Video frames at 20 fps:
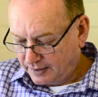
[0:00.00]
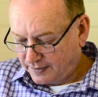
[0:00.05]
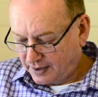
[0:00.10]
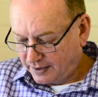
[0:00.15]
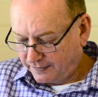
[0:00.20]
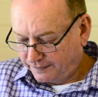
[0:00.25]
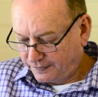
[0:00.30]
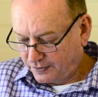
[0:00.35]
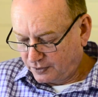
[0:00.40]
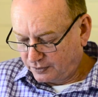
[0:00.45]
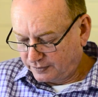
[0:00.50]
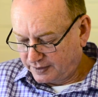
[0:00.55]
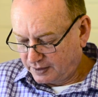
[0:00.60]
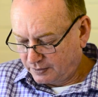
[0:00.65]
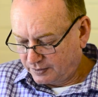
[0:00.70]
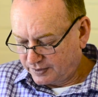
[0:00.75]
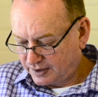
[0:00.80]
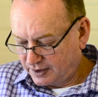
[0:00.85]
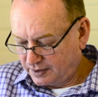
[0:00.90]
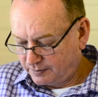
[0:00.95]
They felt
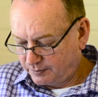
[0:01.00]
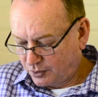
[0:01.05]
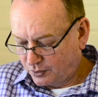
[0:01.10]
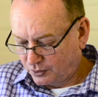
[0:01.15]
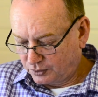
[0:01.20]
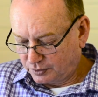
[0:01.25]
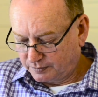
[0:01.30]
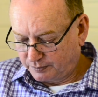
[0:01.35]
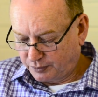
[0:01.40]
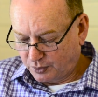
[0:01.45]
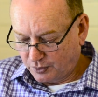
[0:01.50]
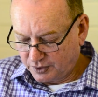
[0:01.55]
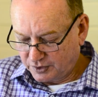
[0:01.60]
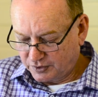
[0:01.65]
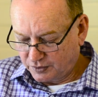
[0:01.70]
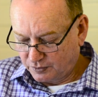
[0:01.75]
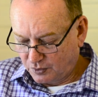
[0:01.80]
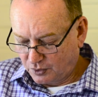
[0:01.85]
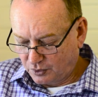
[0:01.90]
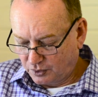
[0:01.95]
there was an important point
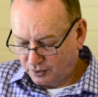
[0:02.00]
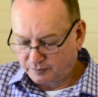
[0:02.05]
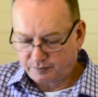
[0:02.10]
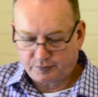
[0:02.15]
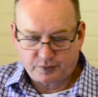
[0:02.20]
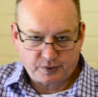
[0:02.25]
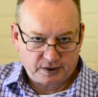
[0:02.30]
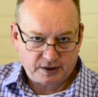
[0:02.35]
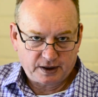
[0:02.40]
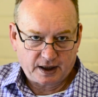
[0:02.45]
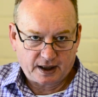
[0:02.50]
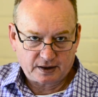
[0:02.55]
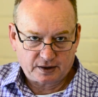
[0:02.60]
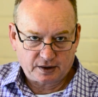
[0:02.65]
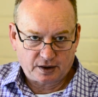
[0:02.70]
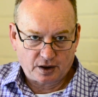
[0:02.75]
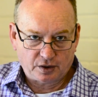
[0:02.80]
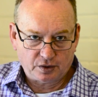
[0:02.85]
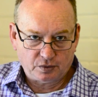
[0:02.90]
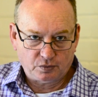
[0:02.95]
to war, and Britain had
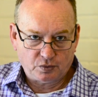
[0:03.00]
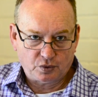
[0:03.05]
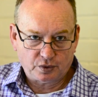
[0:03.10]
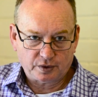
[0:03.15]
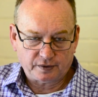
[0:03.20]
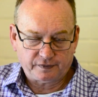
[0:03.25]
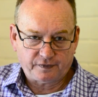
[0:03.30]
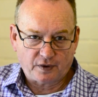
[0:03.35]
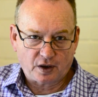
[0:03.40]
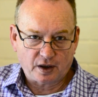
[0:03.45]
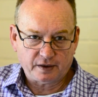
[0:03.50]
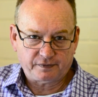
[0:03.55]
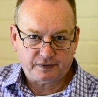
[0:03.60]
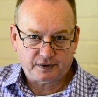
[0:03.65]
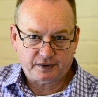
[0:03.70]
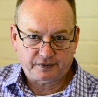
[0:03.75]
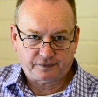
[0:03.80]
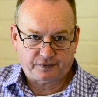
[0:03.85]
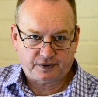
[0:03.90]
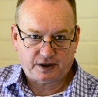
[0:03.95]
to go to war to fight for
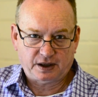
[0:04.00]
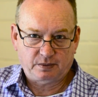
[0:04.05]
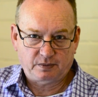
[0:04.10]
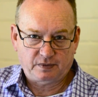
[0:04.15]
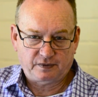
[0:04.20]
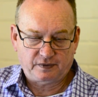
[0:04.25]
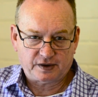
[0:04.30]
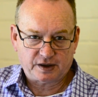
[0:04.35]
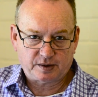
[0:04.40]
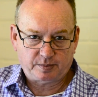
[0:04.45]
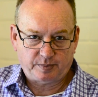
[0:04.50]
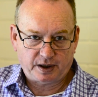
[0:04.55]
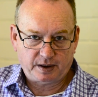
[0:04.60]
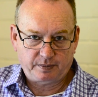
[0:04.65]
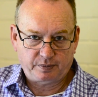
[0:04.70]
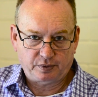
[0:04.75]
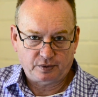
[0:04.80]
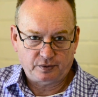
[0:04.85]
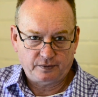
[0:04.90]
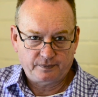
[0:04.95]
the freedom of its
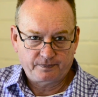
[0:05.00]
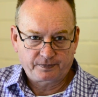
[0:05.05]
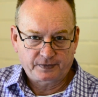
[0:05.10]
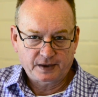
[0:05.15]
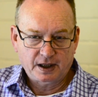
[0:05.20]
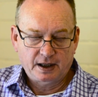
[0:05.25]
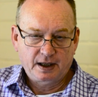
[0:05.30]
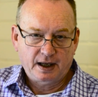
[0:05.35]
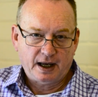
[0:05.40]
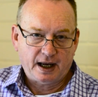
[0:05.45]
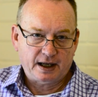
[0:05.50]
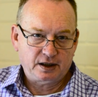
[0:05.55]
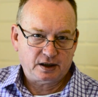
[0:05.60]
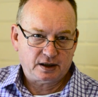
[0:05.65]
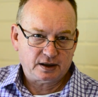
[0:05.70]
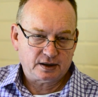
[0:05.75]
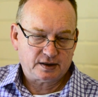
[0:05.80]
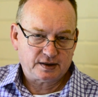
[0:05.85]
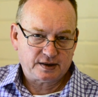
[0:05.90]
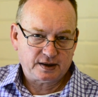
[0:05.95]
people. And you
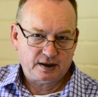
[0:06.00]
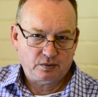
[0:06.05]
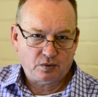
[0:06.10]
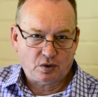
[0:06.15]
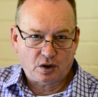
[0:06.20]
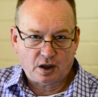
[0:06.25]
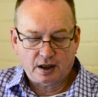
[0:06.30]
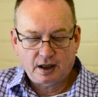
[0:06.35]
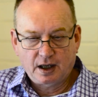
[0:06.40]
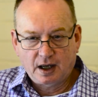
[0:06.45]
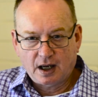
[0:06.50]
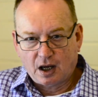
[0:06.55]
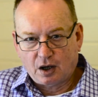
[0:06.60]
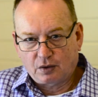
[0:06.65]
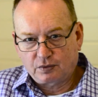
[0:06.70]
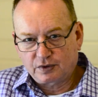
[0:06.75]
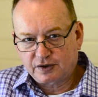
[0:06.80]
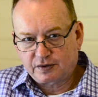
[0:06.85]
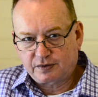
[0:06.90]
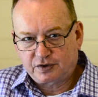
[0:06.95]
can see why
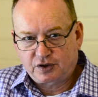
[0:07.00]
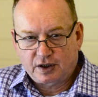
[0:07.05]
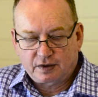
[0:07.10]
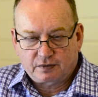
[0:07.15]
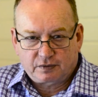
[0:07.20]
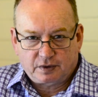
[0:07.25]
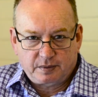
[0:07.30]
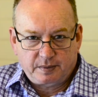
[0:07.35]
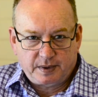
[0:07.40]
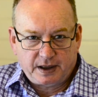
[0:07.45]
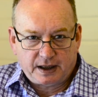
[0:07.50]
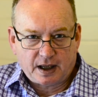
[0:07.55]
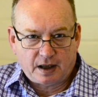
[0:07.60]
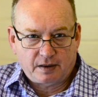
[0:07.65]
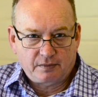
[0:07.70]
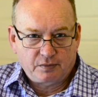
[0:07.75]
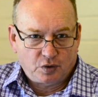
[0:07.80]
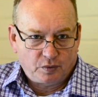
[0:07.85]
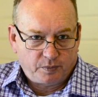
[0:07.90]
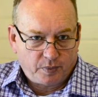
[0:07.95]
Owen's generally
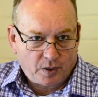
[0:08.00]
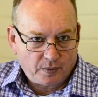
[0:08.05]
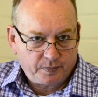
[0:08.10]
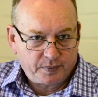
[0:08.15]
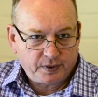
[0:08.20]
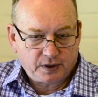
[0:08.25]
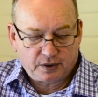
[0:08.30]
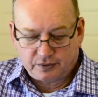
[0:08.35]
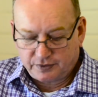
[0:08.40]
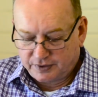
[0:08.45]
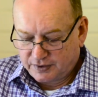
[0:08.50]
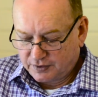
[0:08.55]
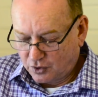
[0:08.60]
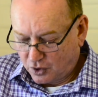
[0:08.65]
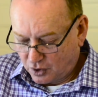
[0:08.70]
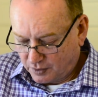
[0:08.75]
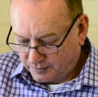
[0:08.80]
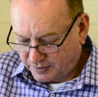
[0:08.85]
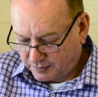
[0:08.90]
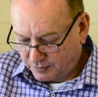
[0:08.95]
become more popular as
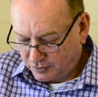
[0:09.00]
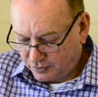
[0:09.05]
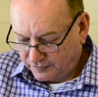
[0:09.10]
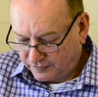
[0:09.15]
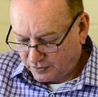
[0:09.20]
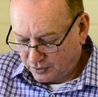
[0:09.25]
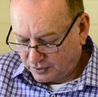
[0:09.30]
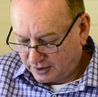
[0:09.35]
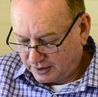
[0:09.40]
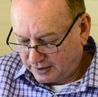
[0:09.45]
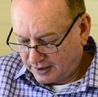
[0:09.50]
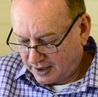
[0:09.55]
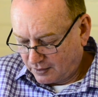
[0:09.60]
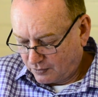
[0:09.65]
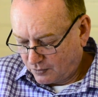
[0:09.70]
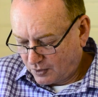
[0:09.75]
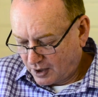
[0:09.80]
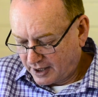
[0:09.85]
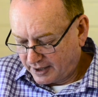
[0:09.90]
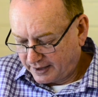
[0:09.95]
times moved on in
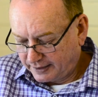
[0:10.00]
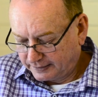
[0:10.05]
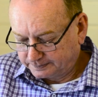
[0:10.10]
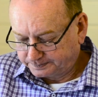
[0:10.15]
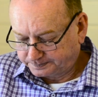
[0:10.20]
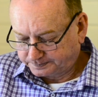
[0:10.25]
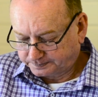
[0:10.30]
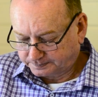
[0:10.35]
that way.